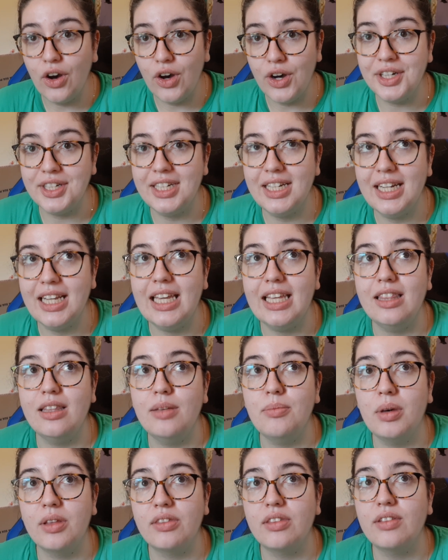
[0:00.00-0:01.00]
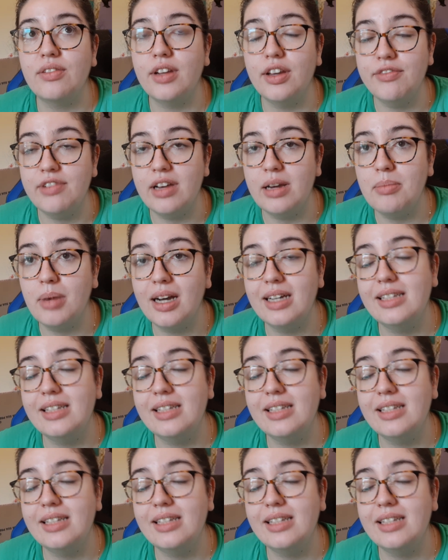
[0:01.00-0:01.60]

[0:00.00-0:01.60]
on in the month of November.